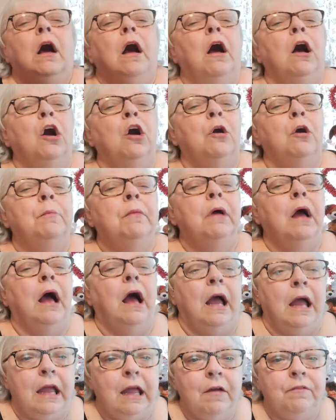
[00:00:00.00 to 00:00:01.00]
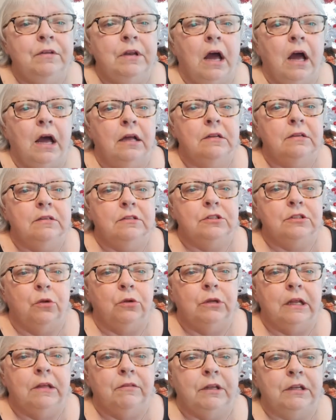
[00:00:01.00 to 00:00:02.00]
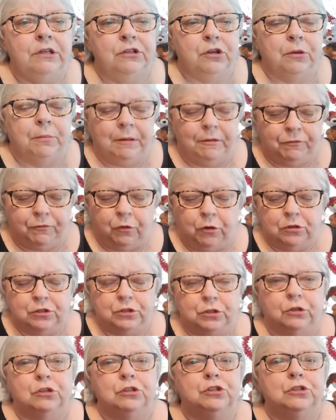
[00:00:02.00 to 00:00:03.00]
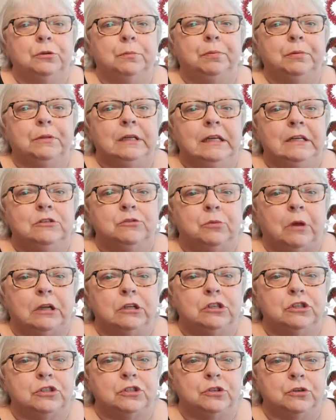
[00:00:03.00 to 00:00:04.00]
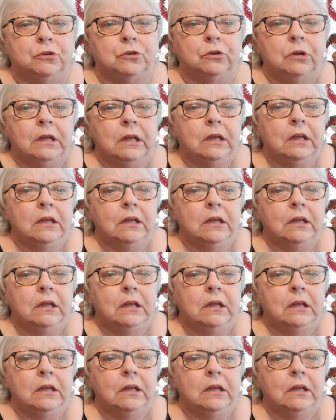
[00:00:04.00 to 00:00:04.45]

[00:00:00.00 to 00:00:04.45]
Um, I have not sold anything to you before, so could you please register